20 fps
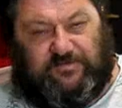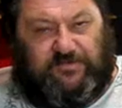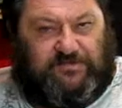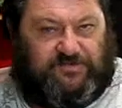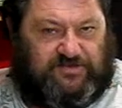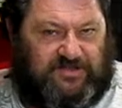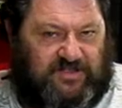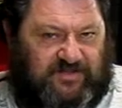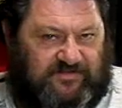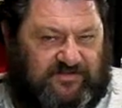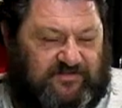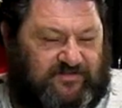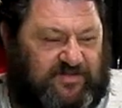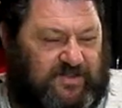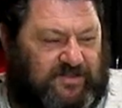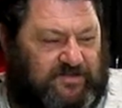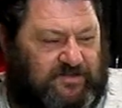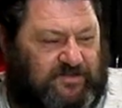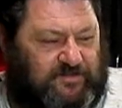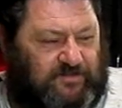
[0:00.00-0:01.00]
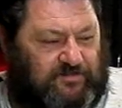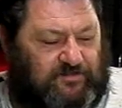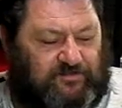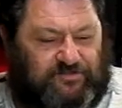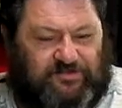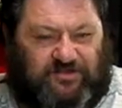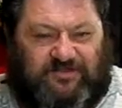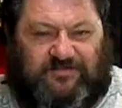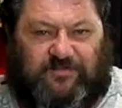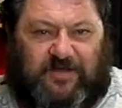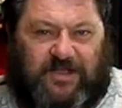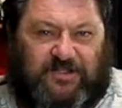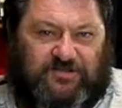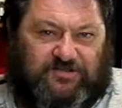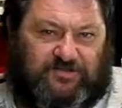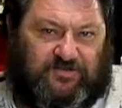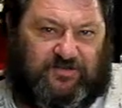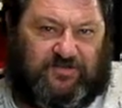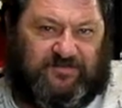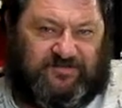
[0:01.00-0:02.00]
cheers and a thank you to Little John's
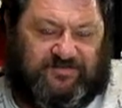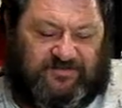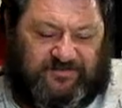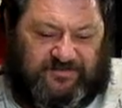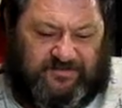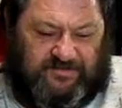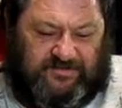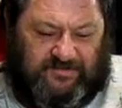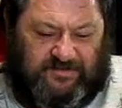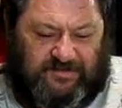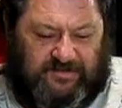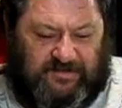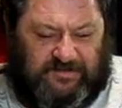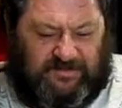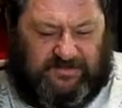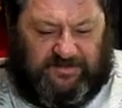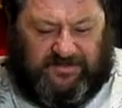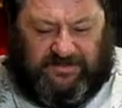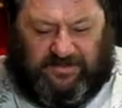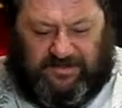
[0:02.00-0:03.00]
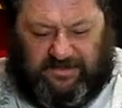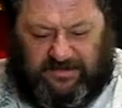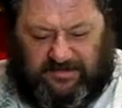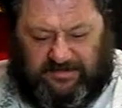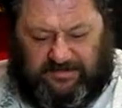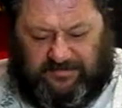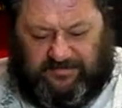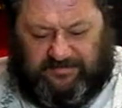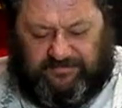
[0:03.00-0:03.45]
Patreons. Uh,